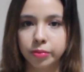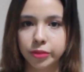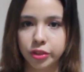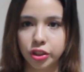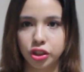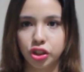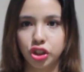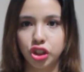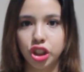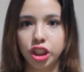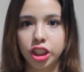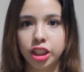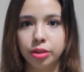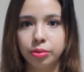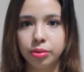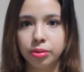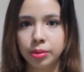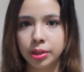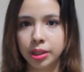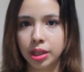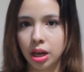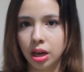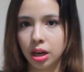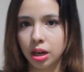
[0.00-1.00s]
Just chilling with
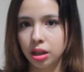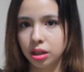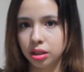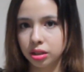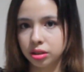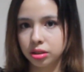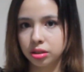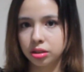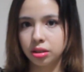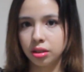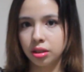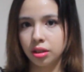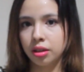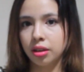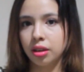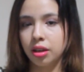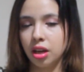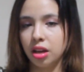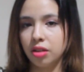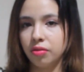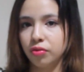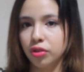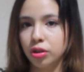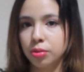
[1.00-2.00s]
my dogs
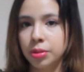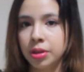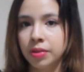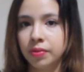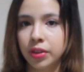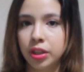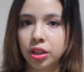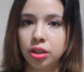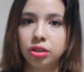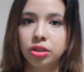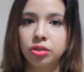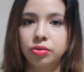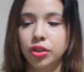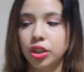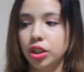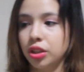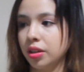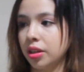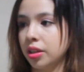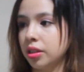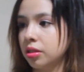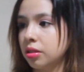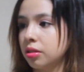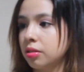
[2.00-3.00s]
and filming videos for you
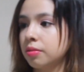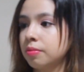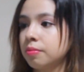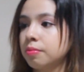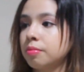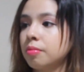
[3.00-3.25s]
guys.